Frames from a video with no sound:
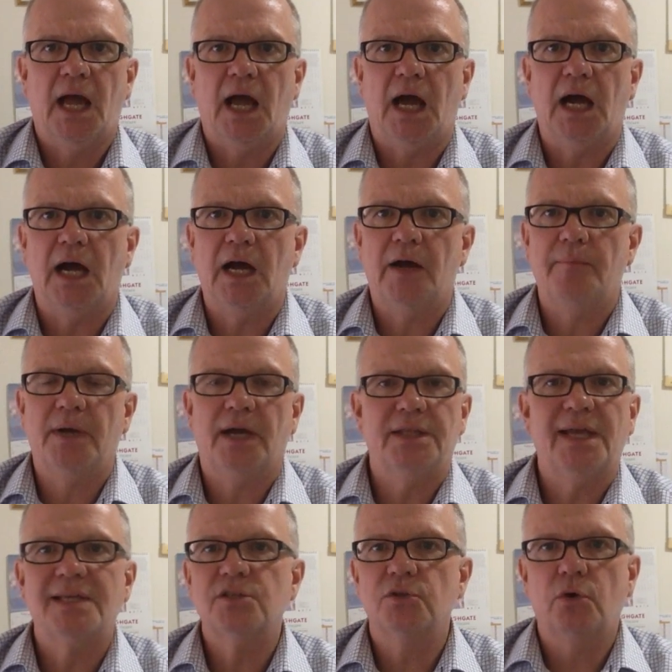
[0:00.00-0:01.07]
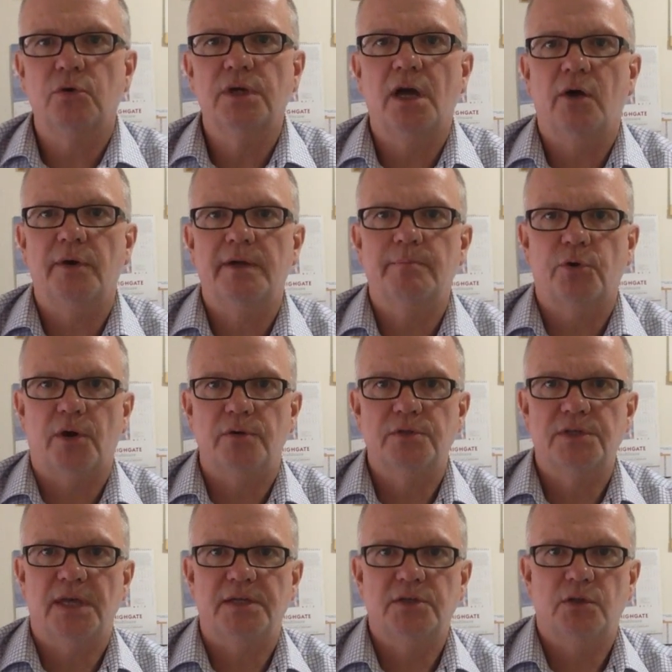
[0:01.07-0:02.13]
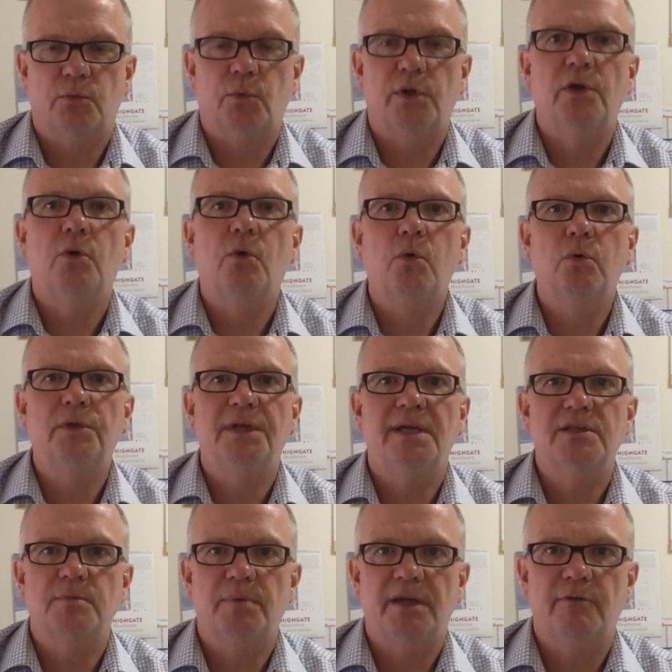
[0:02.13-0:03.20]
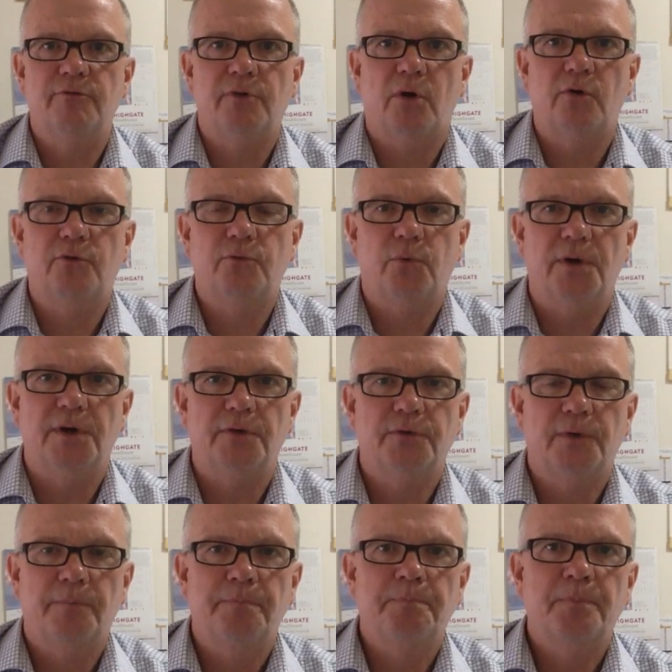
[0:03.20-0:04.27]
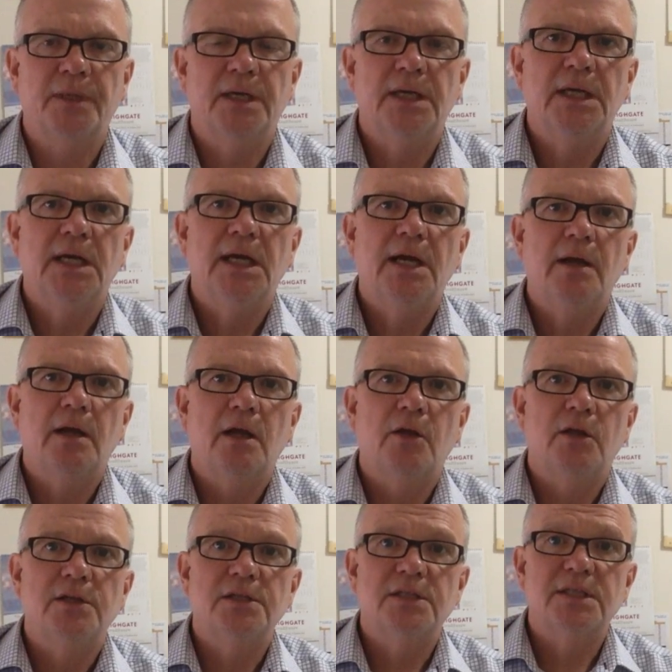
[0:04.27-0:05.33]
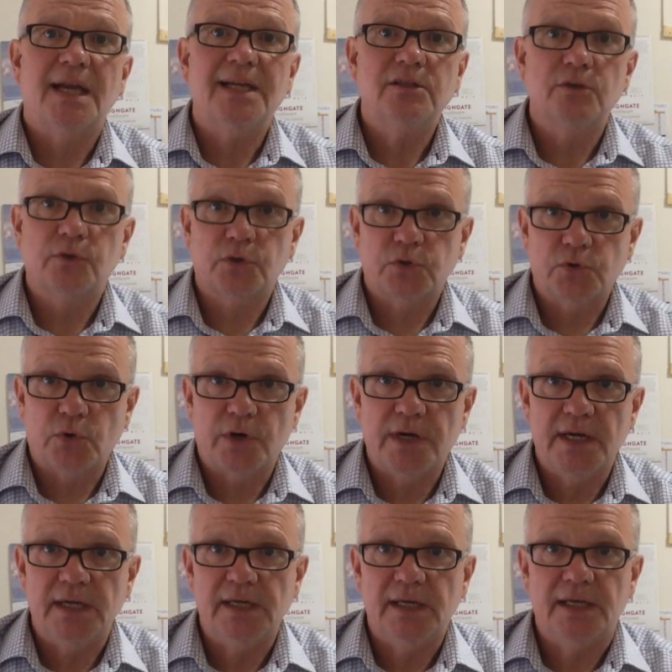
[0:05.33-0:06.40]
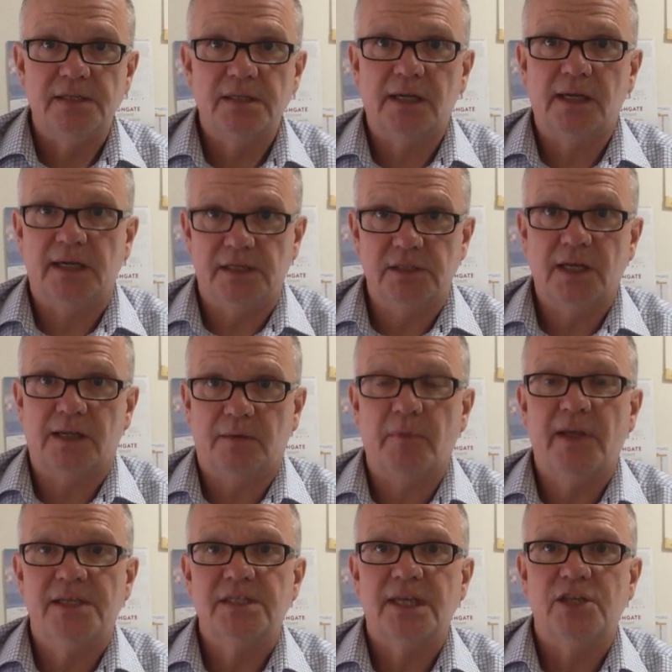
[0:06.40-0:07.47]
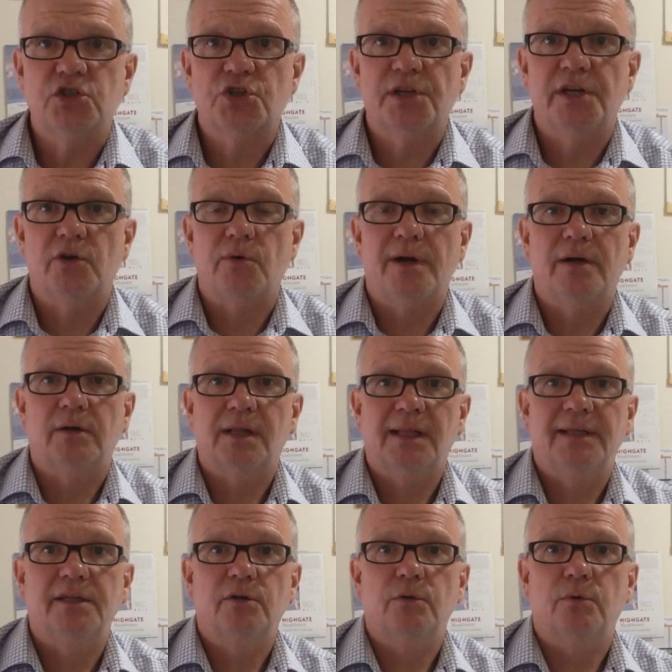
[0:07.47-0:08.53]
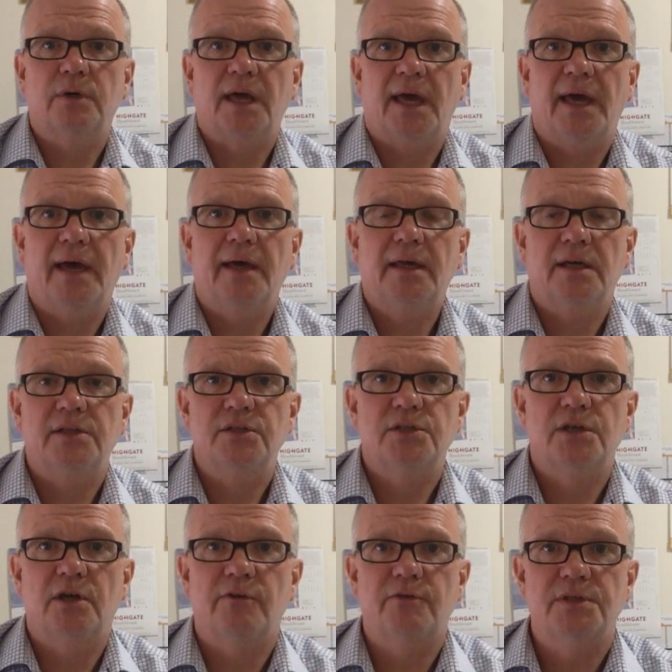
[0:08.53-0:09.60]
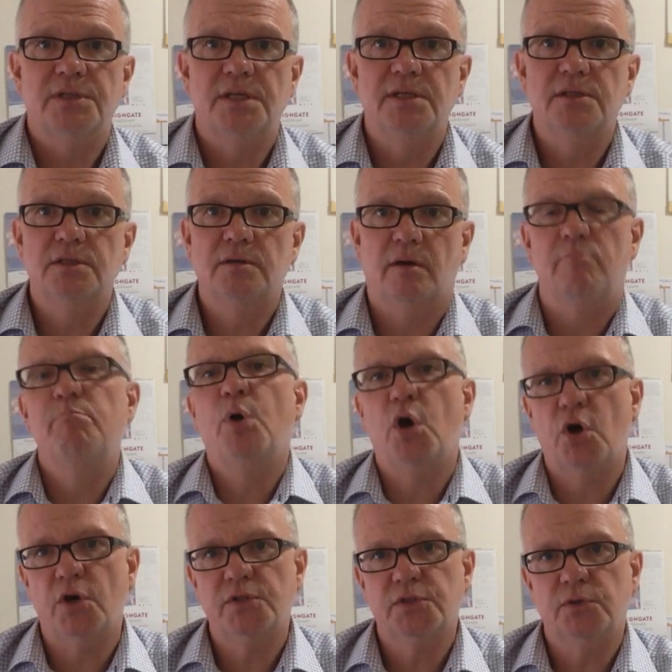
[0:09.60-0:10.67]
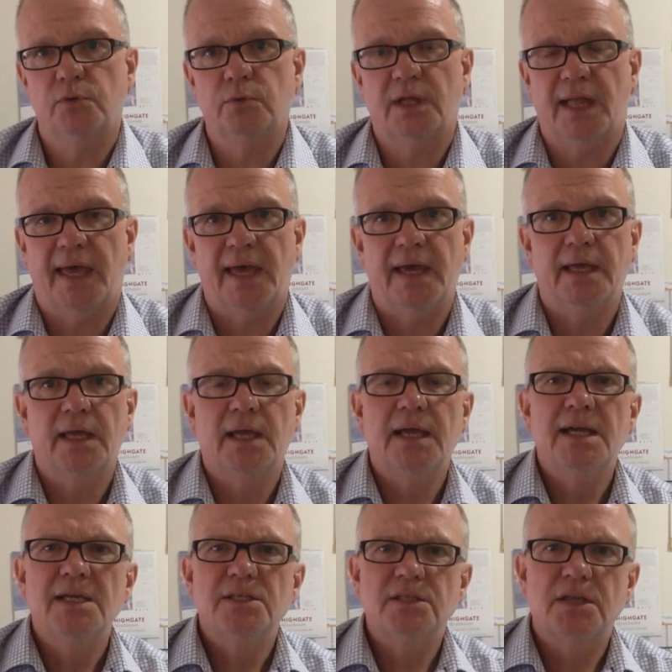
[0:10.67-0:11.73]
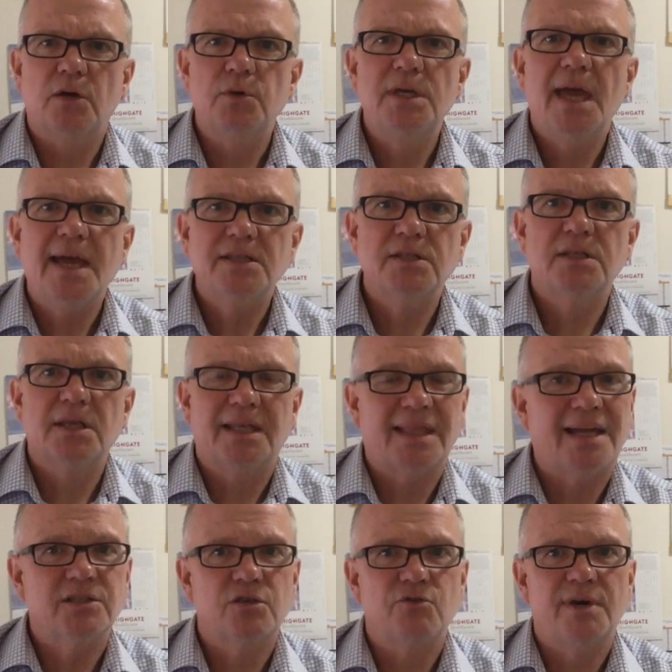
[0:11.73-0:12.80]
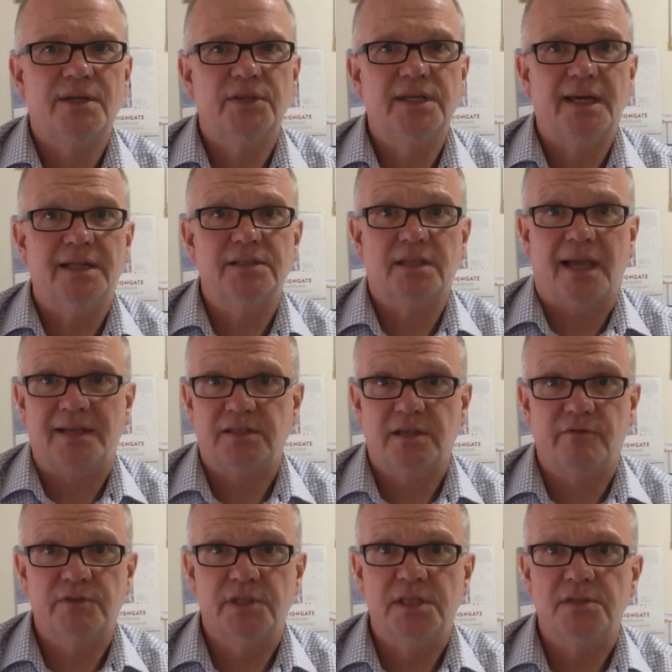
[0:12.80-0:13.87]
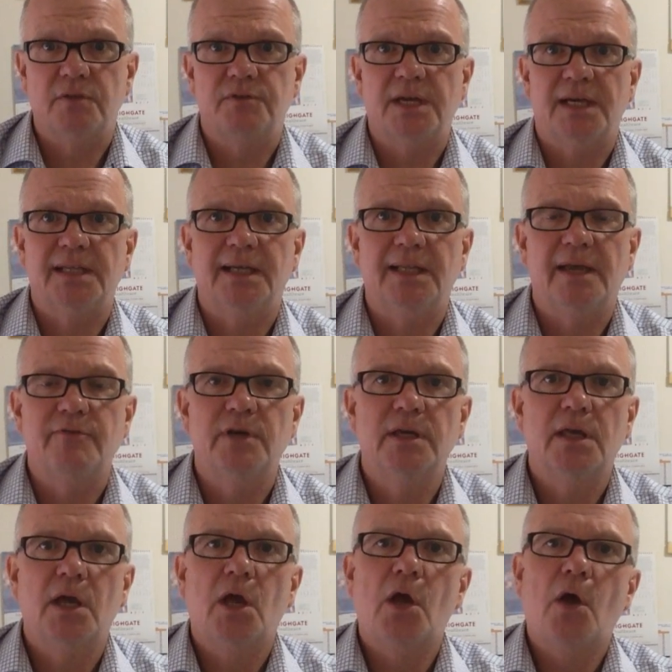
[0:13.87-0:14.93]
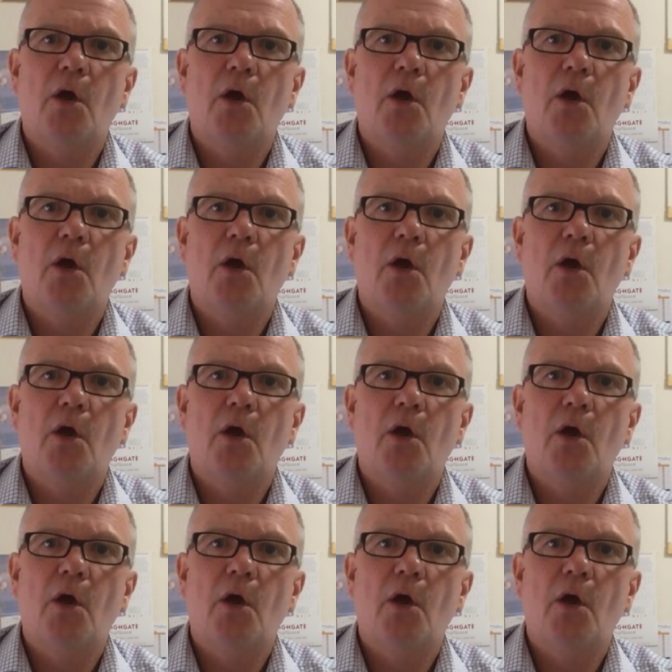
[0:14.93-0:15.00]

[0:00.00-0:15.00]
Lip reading: And that's an ongoing process that we all need to be involved with. Standard 3 is essentially around clinical care and services and personal care. So yes, that's around the activities of daily living.